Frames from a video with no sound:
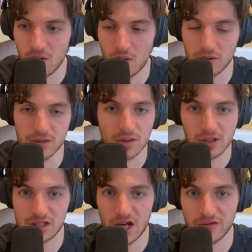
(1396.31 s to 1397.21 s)
all the
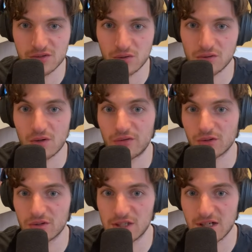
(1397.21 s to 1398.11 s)
knowledge I've stored
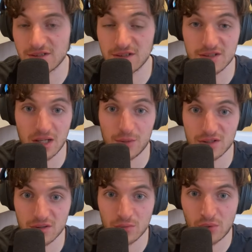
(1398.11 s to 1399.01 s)
over the years inside my
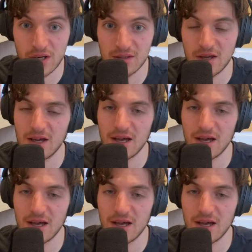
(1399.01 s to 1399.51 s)
second brain